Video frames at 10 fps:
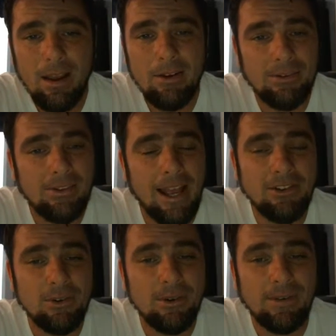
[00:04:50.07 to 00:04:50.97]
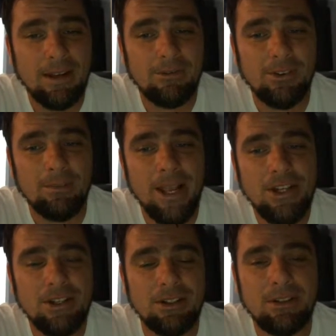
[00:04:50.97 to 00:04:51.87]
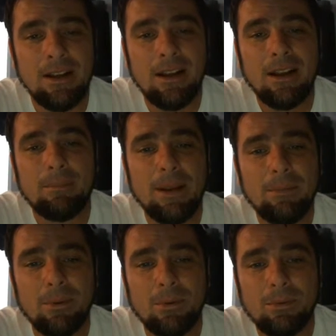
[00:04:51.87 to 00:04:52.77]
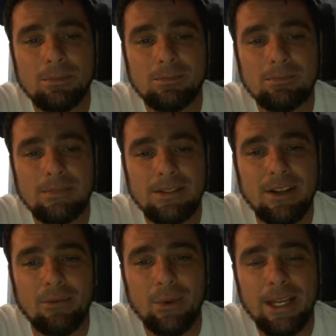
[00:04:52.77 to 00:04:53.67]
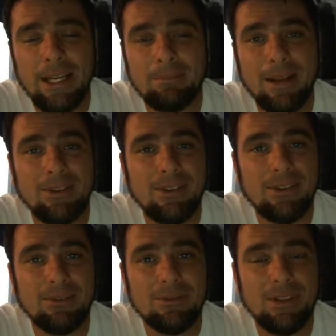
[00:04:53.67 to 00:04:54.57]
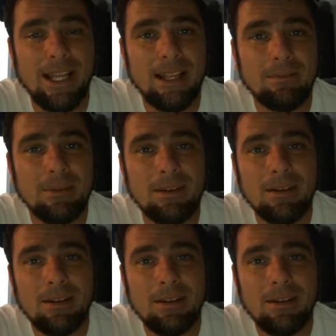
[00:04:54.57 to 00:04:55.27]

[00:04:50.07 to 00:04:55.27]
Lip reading: And a side note of inflammation, the stuff we eat makes us inflamed.